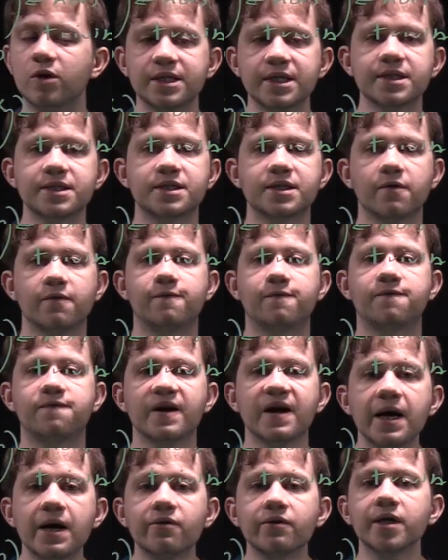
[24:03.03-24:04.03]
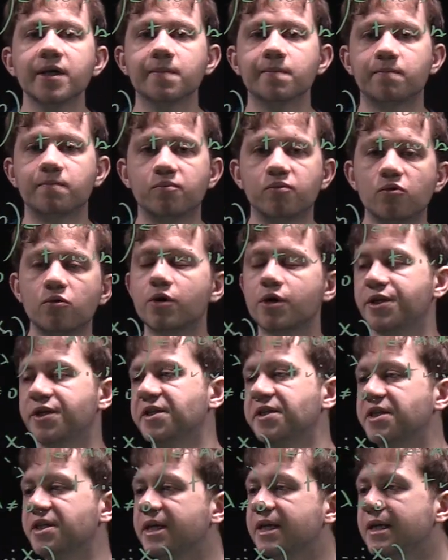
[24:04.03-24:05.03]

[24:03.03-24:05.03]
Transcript: is very important